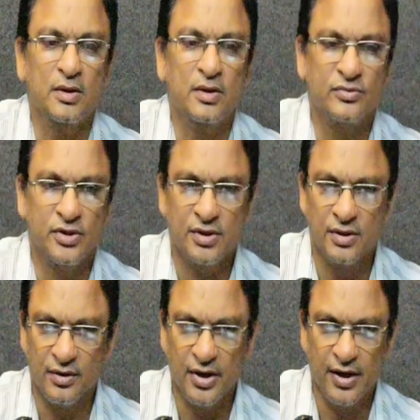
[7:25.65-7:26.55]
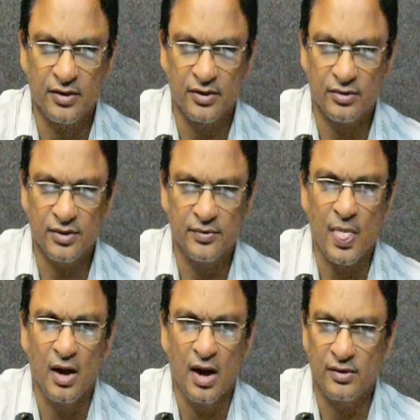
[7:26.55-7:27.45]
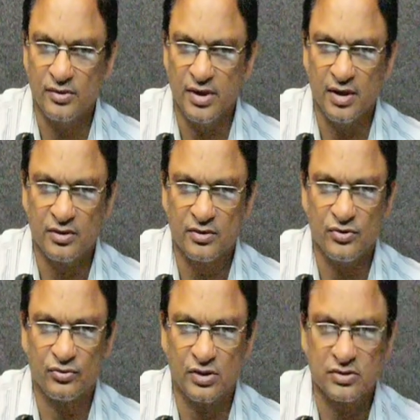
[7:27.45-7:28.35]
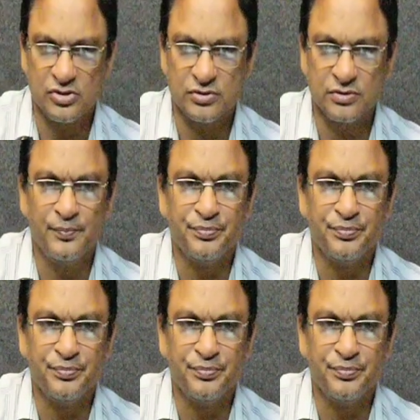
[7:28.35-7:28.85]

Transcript: in the directory and the directory structure.